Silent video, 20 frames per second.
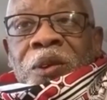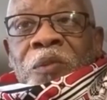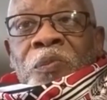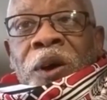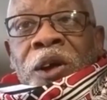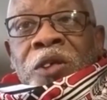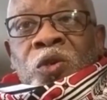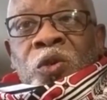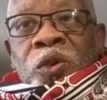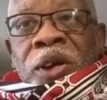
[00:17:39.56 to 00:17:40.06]

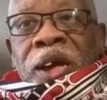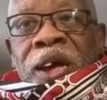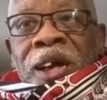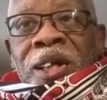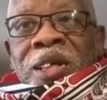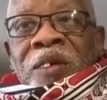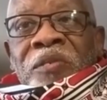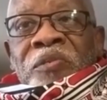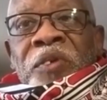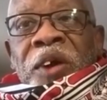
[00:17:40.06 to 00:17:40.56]
but we
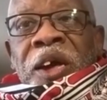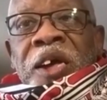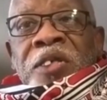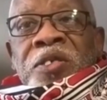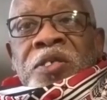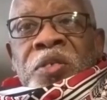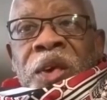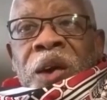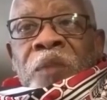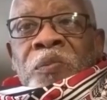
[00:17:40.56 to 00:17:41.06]
elevate
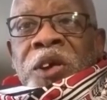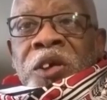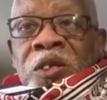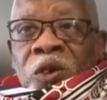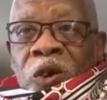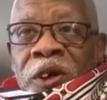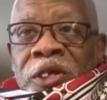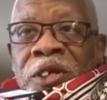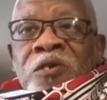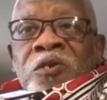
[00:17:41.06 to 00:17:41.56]
them in
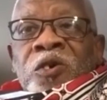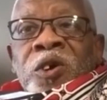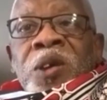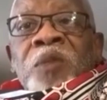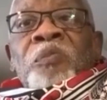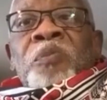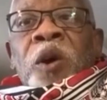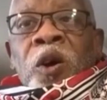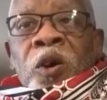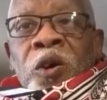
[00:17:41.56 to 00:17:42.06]
order to
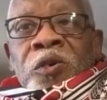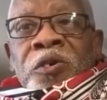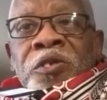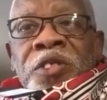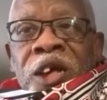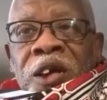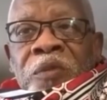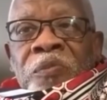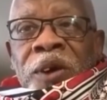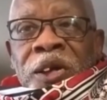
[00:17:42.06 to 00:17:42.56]
impose
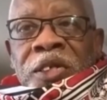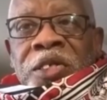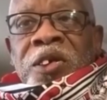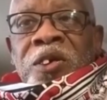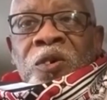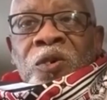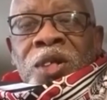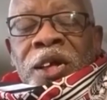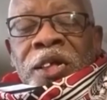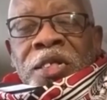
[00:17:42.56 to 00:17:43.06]
a
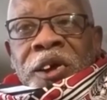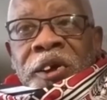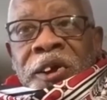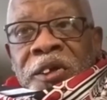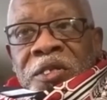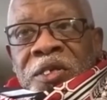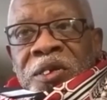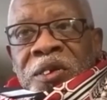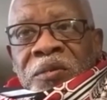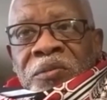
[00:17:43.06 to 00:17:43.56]
particular
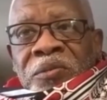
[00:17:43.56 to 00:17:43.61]
narrative.